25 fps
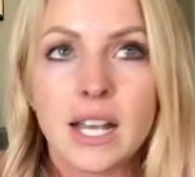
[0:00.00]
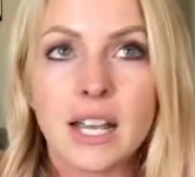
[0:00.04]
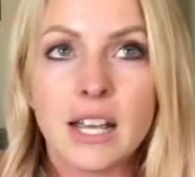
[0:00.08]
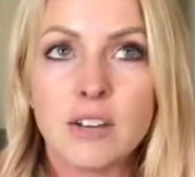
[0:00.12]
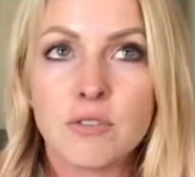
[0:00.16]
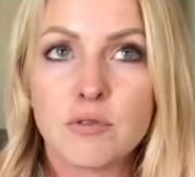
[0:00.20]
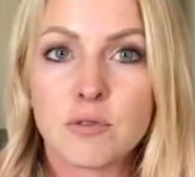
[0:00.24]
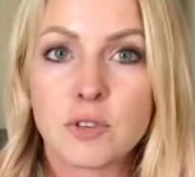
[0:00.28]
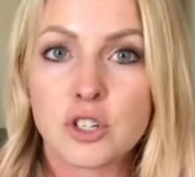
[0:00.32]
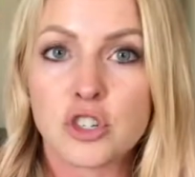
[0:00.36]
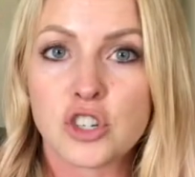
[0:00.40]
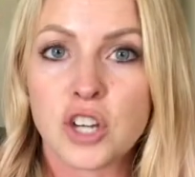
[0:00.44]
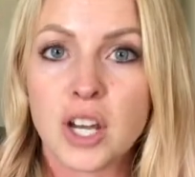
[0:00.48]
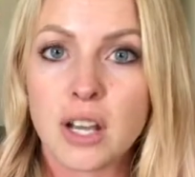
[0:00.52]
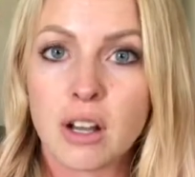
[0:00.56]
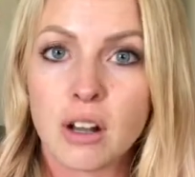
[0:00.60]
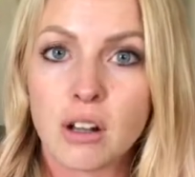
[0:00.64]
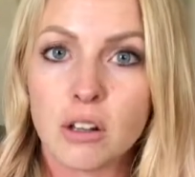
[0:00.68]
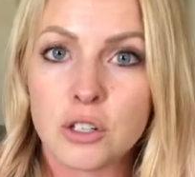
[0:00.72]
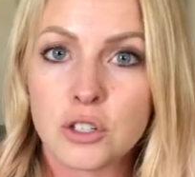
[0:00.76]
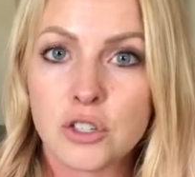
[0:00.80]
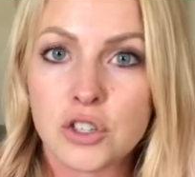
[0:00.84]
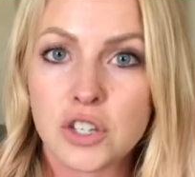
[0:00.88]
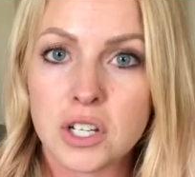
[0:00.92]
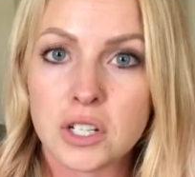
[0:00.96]
and for
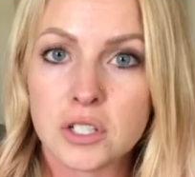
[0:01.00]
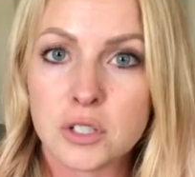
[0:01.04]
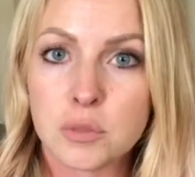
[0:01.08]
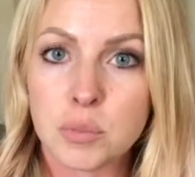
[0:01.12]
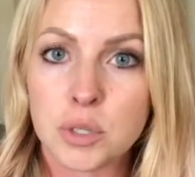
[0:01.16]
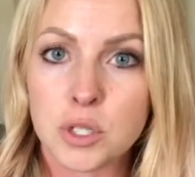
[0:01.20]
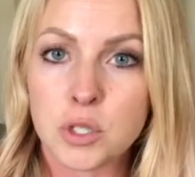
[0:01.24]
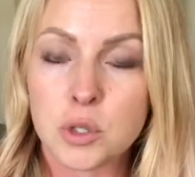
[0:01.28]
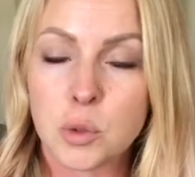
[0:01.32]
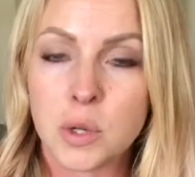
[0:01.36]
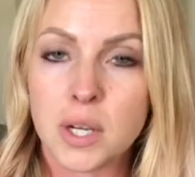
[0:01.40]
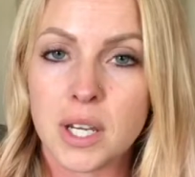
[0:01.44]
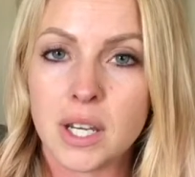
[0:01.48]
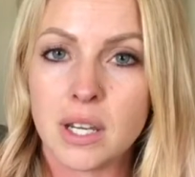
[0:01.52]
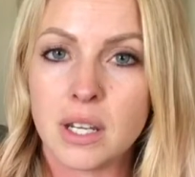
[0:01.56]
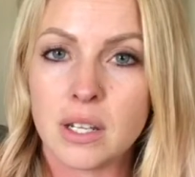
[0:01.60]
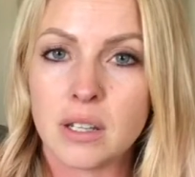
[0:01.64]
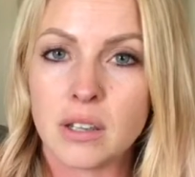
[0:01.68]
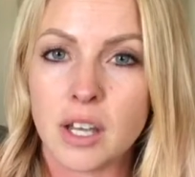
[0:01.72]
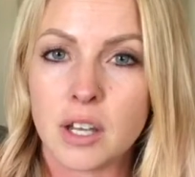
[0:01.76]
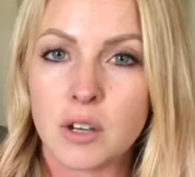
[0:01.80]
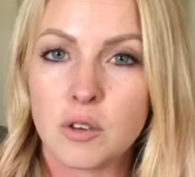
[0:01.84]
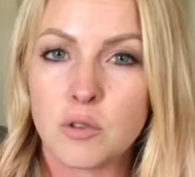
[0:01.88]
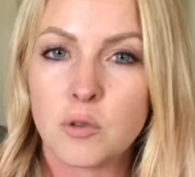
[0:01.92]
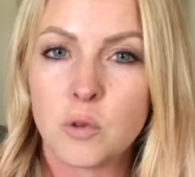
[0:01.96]
Shakeology it's between
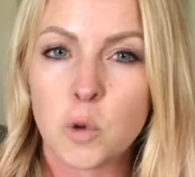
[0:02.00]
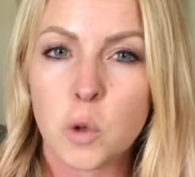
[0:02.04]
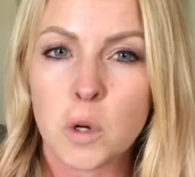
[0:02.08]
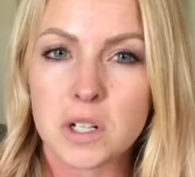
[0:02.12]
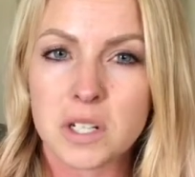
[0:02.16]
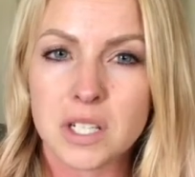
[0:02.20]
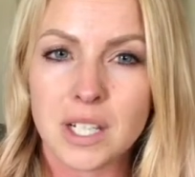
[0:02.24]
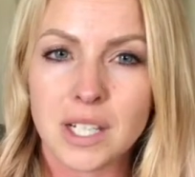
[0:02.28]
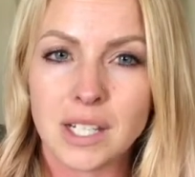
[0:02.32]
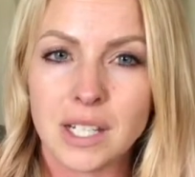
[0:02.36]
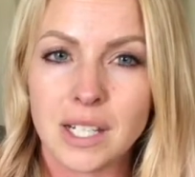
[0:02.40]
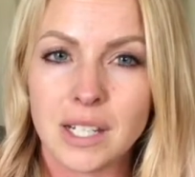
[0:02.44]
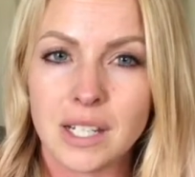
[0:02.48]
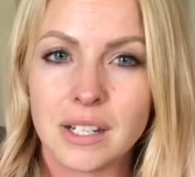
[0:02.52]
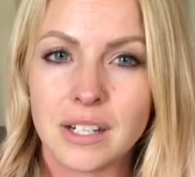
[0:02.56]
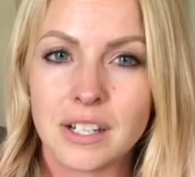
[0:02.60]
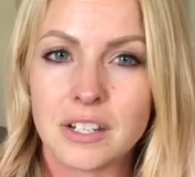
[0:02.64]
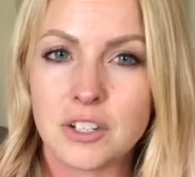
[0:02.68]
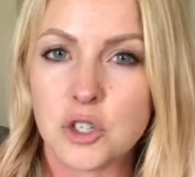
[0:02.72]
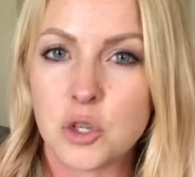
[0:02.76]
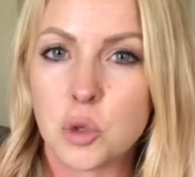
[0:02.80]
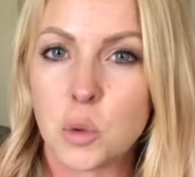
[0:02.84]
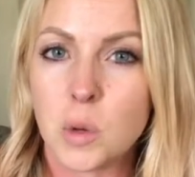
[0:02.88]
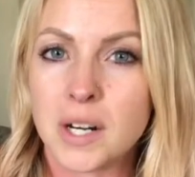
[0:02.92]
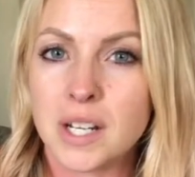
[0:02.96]
like 14
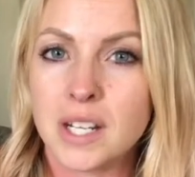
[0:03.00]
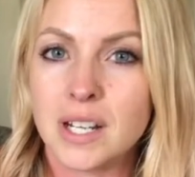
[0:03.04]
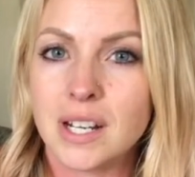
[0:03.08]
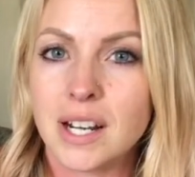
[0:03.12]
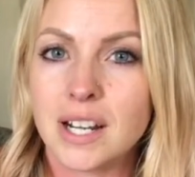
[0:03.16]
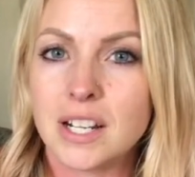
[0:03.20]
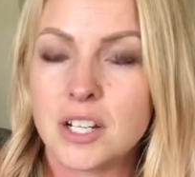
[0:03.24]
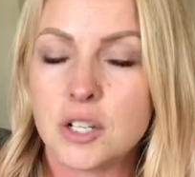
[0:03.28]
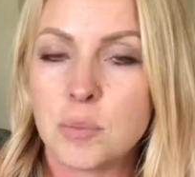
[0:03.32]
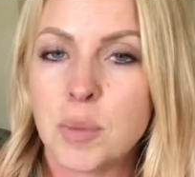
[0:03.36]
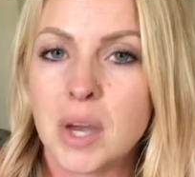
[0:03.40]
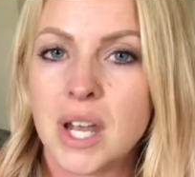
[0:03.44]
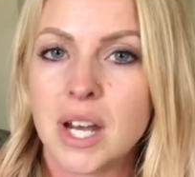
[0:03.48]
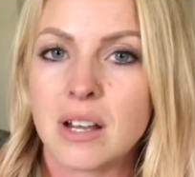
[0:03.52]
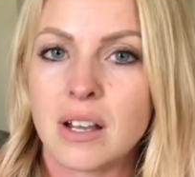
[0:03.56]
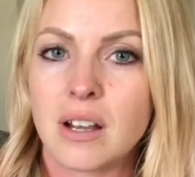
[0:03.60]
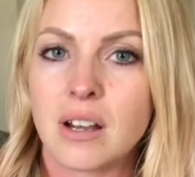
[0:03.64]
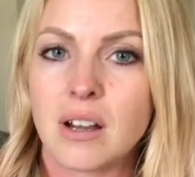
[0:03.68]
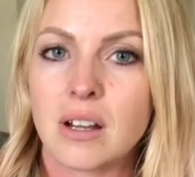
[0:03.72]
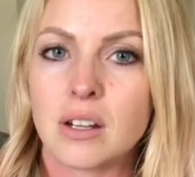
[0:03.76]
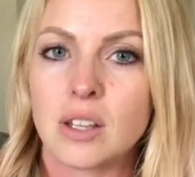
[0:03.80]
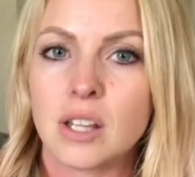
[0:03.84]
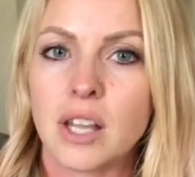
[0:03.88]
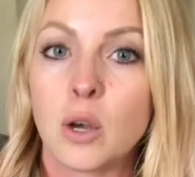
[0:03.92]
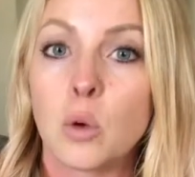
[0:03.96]
and 29 depending
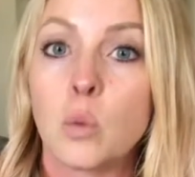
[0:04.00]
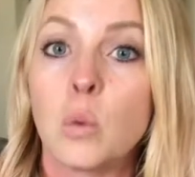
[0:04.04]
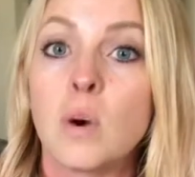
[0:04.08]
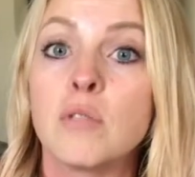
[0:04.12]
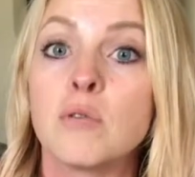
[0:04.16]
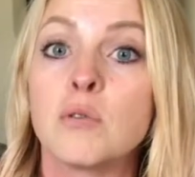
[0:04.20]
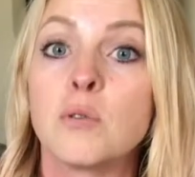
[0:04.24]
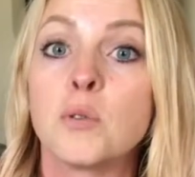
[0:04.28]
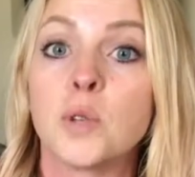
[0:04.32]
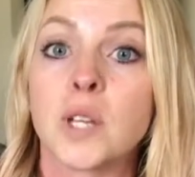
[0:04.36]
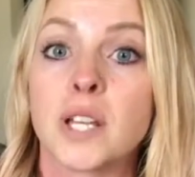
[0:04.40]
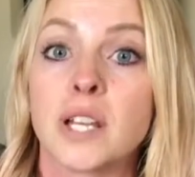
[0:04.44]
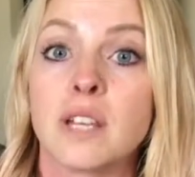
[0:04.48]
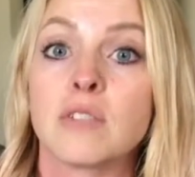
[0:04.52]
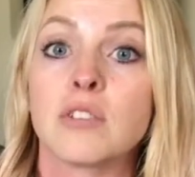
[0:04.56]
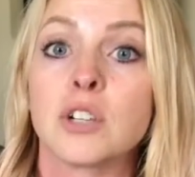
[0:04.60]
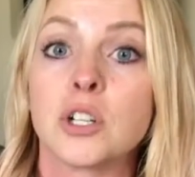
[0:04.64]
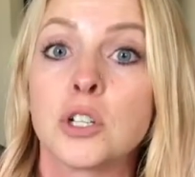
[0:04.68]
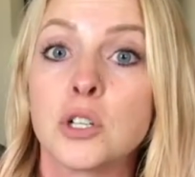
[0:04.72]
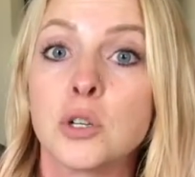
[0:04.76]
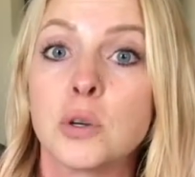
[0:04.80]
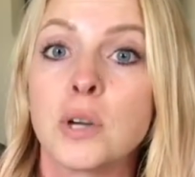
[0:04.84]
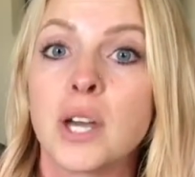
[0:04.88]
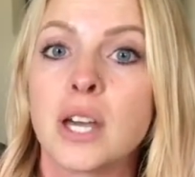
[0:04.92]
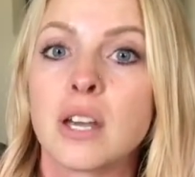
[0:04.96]
on like what flavor
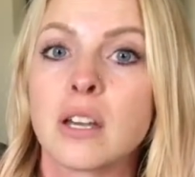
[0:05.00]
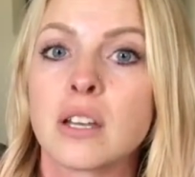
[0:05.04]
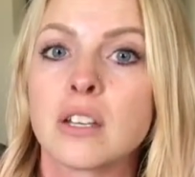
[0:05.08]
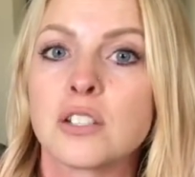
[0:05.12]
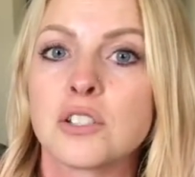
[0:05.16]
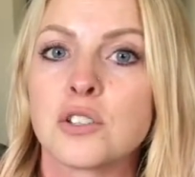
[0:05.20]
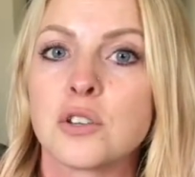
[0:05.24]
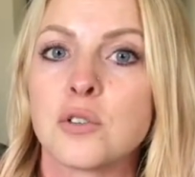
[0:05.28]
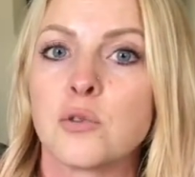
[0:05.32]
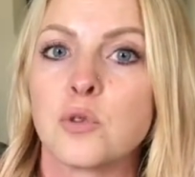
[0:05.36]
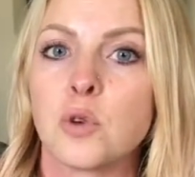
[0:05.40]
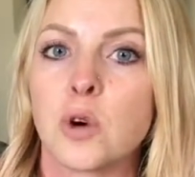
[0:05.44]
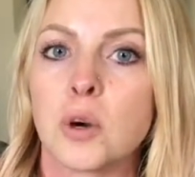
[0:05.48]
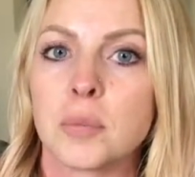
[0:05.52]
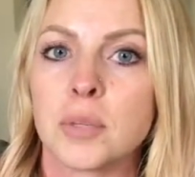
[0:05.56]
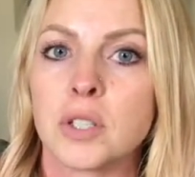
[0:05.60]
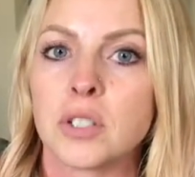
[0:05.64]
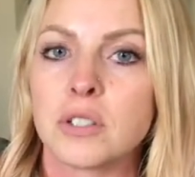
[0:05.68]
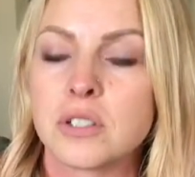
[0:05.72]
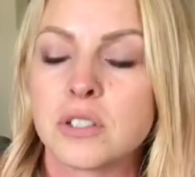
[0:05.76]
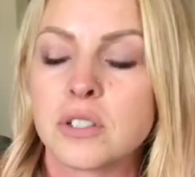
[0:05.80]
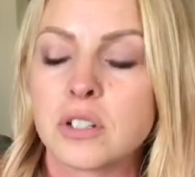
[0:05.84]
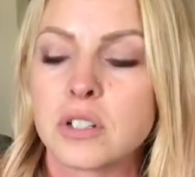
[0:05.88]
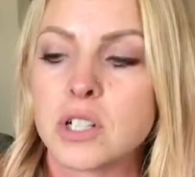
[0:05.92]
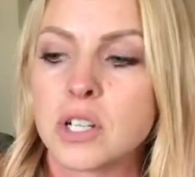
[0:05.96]
you get, because the
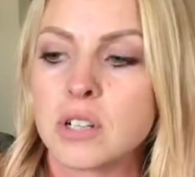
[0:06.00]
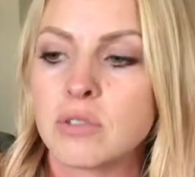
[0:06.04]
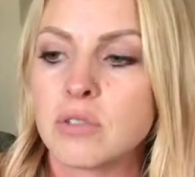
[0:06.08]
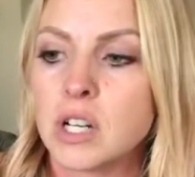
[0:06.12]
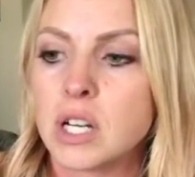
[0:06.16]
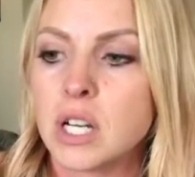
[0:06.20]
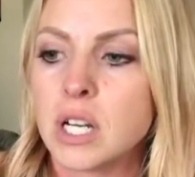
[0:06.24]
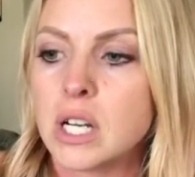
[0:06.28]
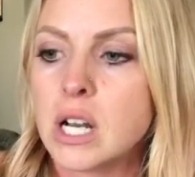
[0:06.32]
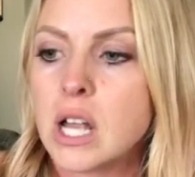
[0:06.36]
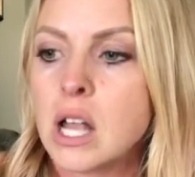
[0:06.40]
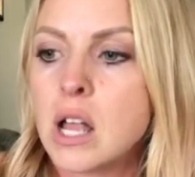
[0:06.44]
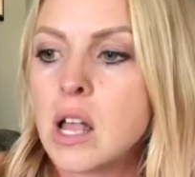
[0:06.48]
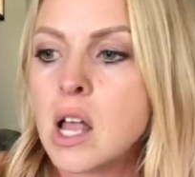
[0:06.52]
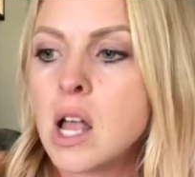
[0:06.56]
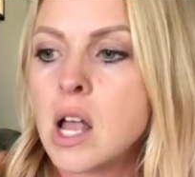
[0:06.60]
formulas are different.